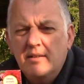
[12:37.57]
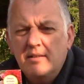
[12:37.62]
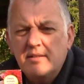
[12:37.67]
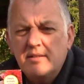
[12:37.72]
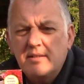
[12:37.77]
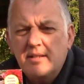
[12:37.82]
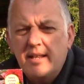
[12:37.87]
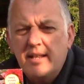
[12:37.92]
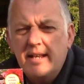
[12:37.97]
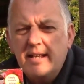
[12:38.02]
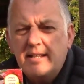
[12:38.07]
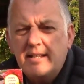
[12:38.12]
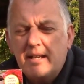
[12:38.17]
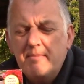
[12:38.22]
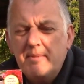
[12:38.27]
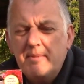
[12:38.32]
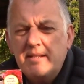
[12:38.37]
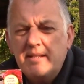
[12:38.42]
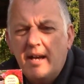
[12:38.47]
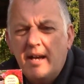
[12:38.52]
So these can
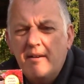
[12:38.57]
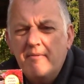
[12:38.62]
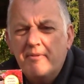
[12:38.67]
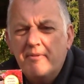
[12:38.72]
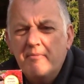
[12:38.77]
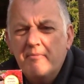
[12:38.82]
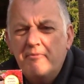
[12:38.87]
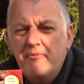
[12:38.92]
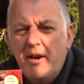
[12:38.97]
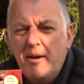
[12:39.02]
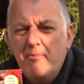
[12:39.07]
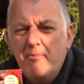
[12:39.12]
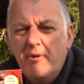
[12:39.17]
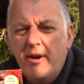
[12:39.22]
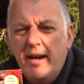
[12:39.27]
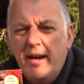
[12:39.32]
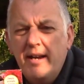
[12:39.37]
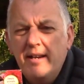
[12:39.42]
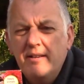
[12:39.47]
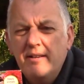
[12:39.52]
be sown from
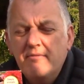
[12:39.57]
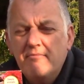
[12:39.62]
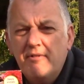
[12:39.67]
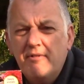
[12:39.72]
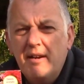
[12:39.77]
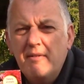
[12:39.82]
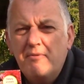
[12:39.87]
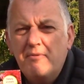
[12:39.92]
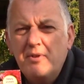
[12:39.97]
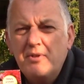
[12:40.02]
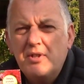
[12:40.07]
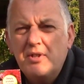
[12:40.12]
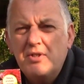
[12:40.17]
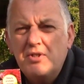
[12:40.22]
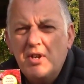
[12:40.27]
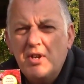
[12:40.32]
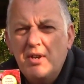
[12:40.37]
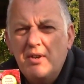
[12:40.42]
February right through